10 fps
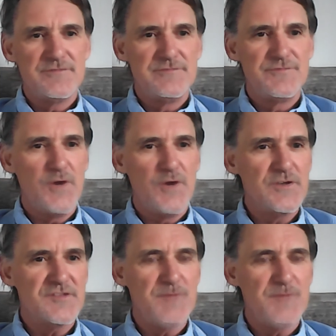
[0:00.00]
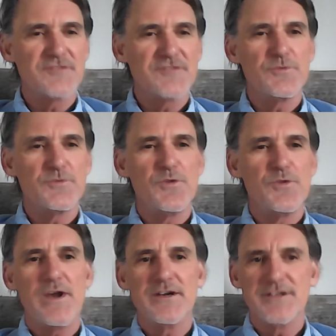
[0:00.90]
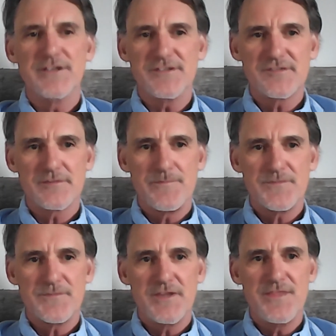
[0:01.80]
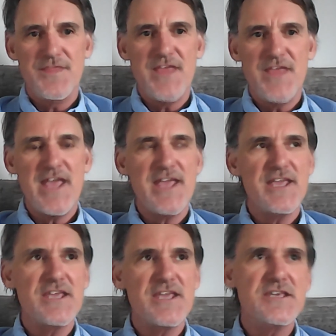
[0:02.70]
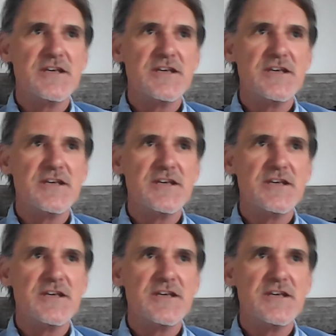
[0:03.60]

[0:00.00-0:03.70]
focus balanced with awareness. They